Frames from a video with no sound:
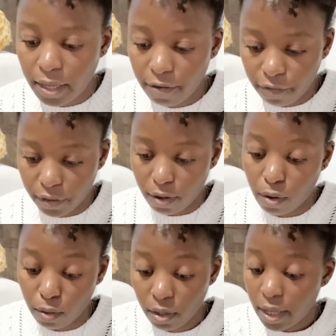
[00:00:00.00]
for the
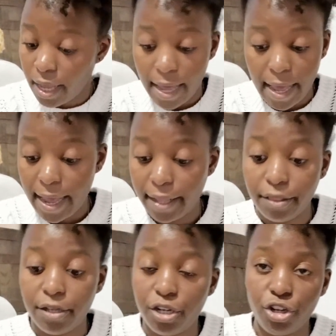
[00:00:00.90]
haul. And
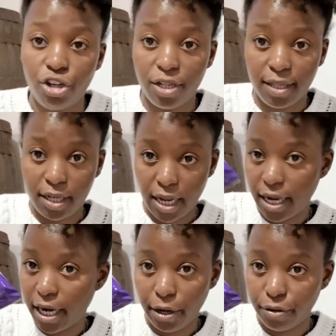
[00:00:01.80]
this is just the
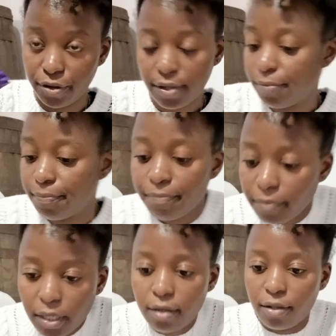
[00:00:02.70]
clears,
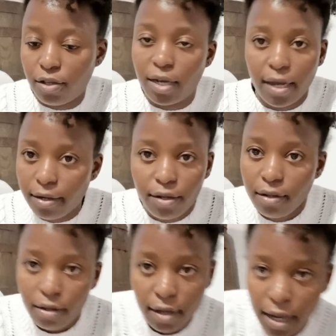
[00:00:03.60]
because you
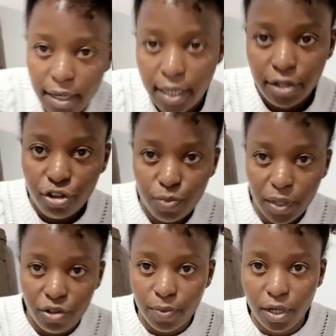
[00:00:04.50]
gotta get
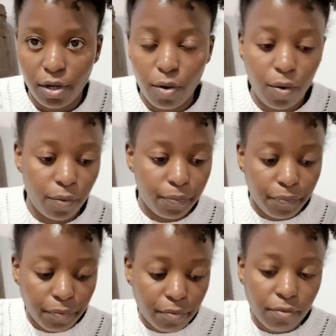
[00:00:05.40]
sweets when you go.
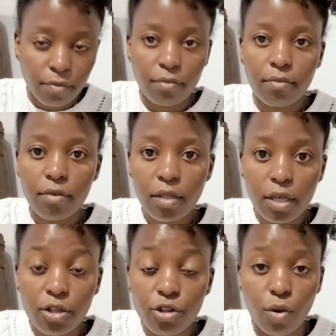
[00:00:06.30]

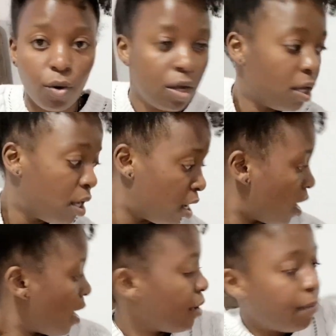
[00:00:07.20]
So
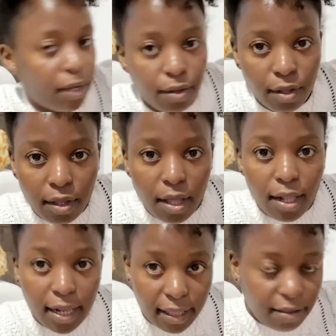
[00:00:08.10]
I will
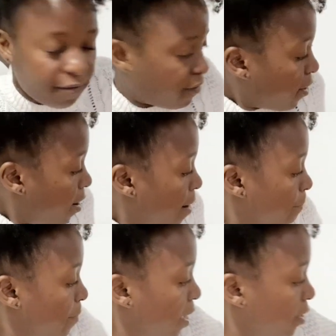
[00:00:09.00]
light the fire up
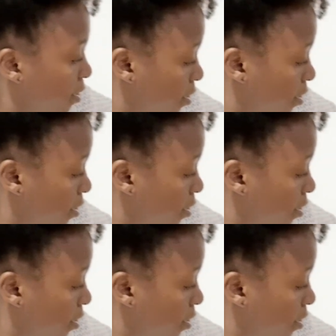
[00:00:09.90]
back.